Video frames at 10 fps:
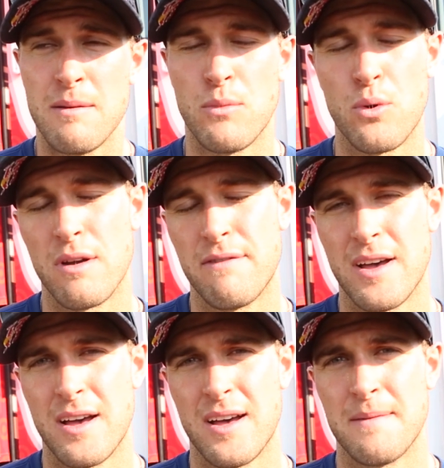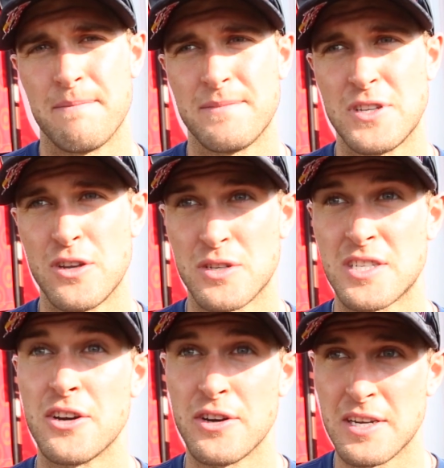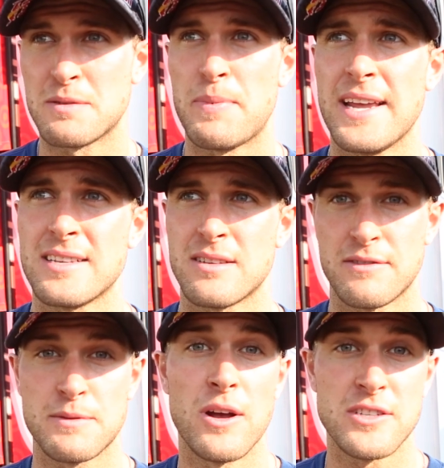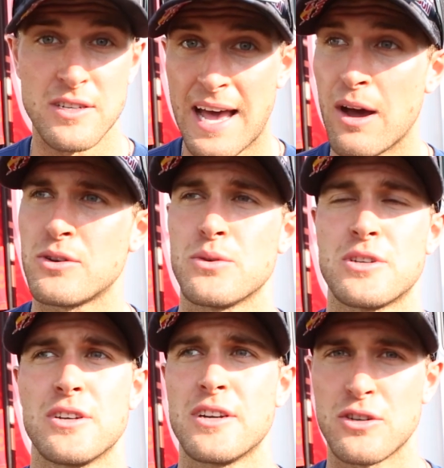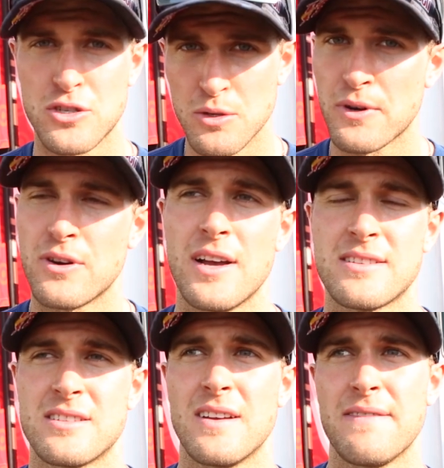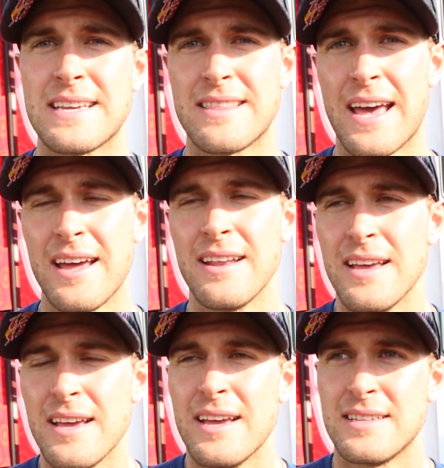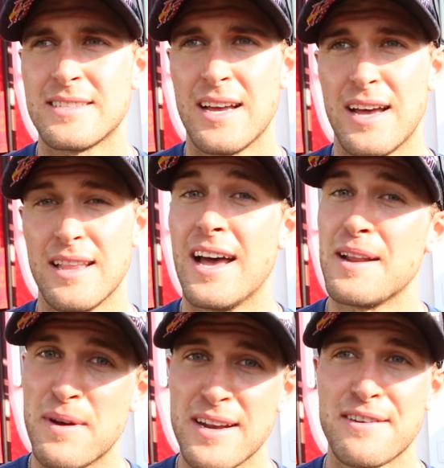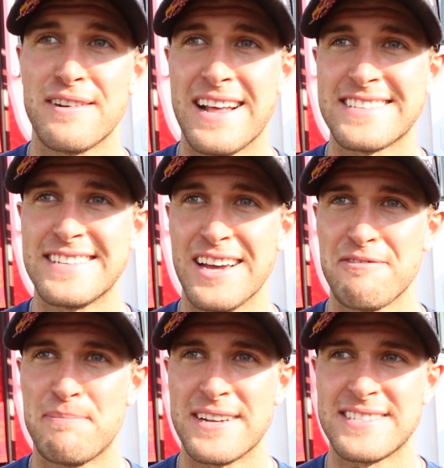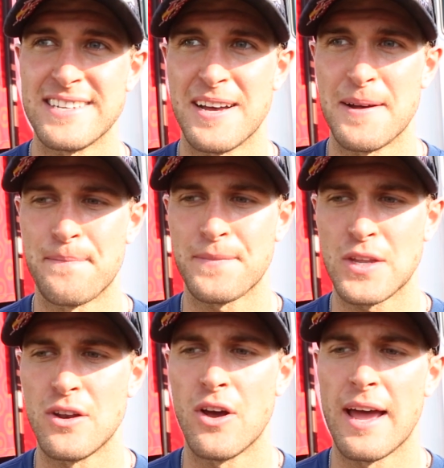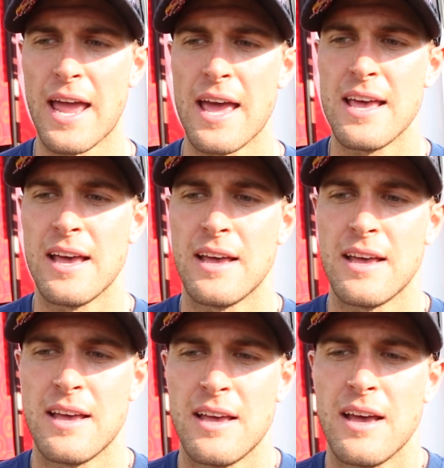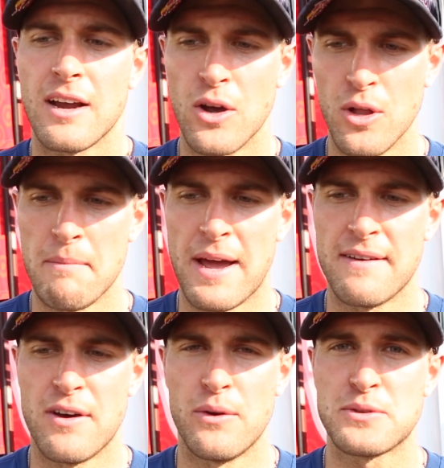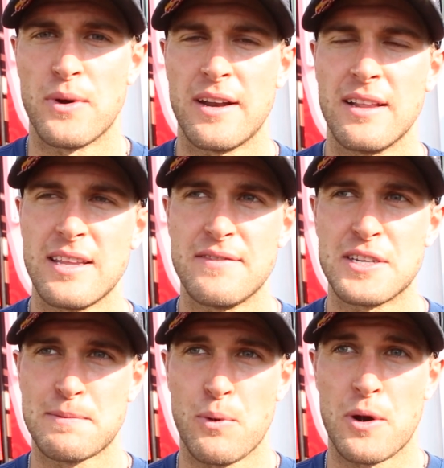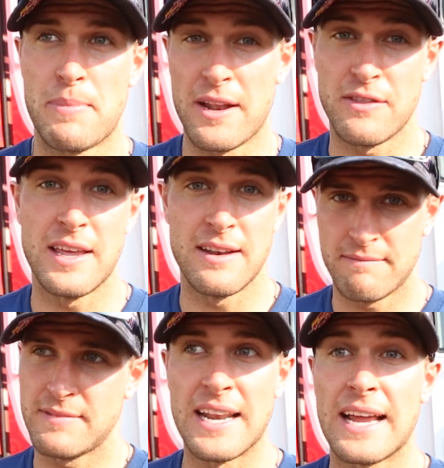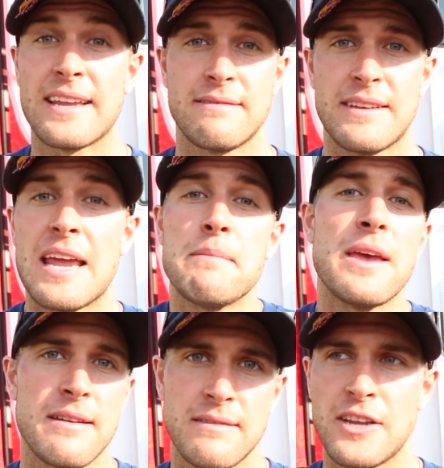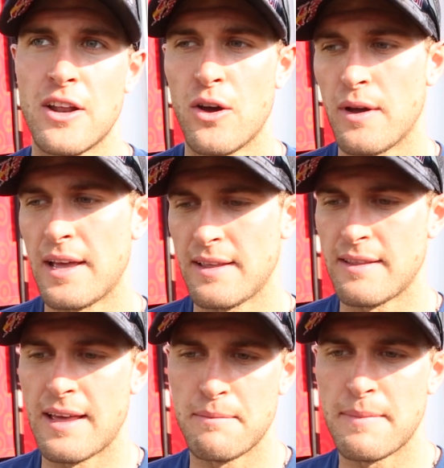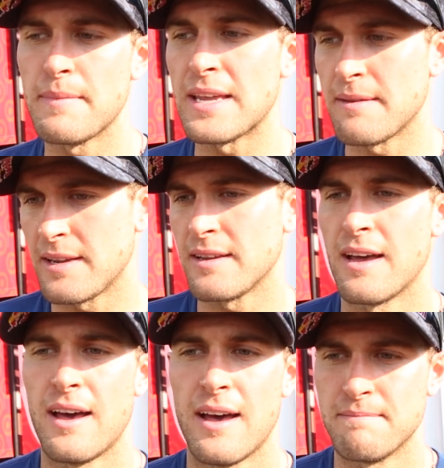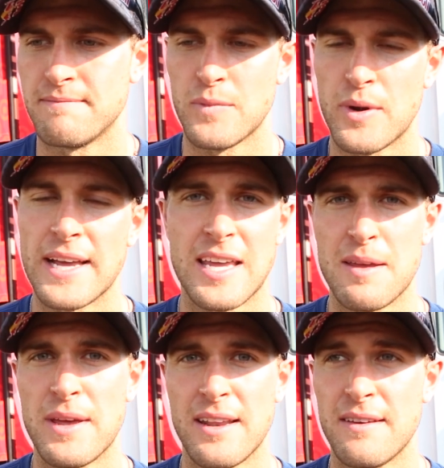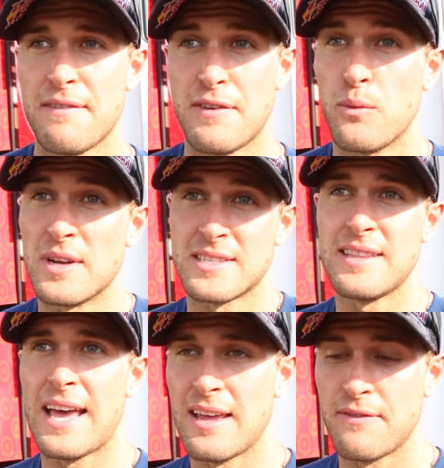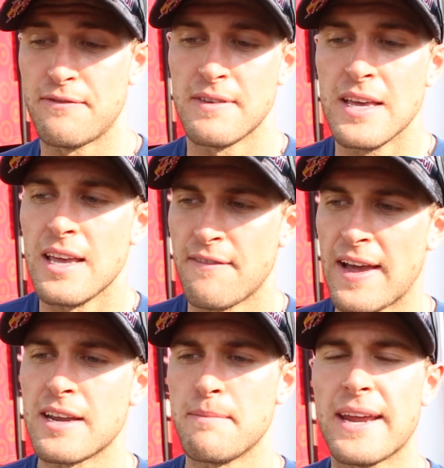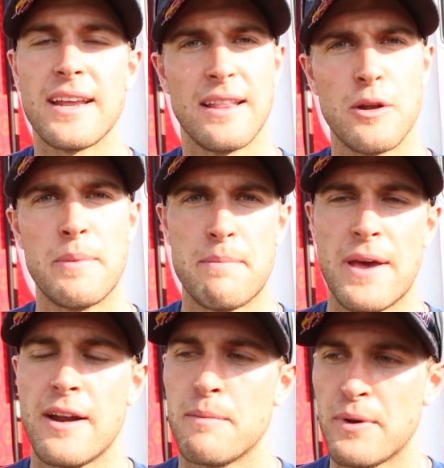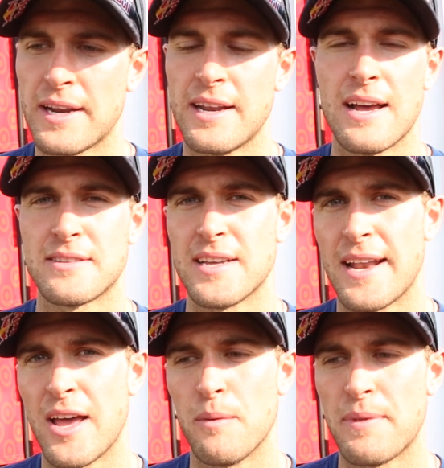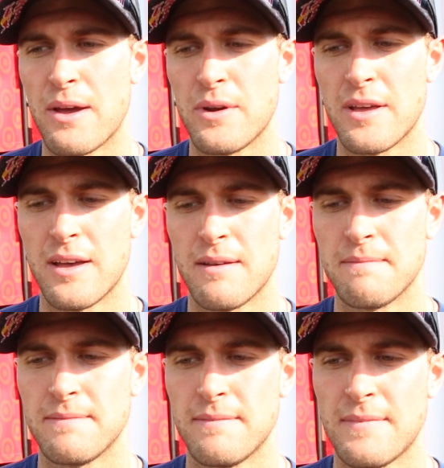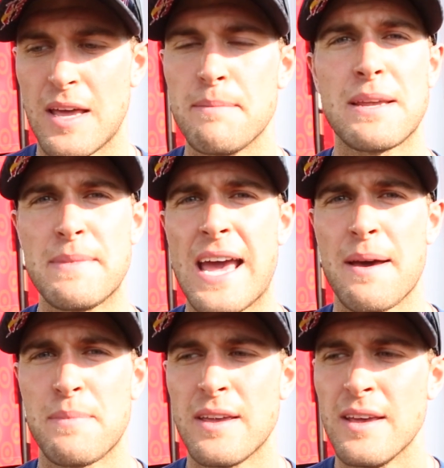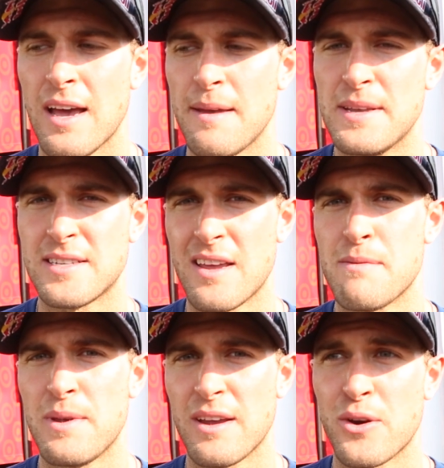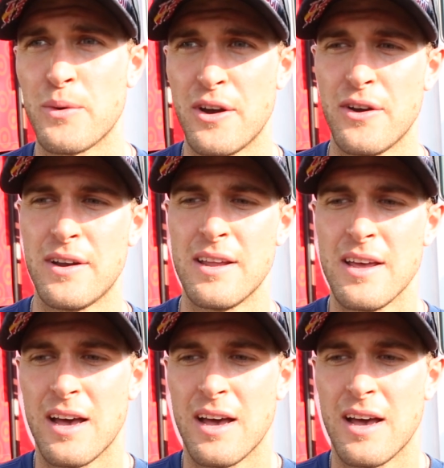more of a, you know, serious base of sponsoring the outdoor circuit or Supercross and stuff like that. It's a lot of money for that stuff, but you know, a goal of mine, I've always wanted to leave this sport better than I came in. You know, that meaning when I came in, if I could make it a little bit better, bringing in outside help, that would that'd make me happy. I mean, it's given me a career and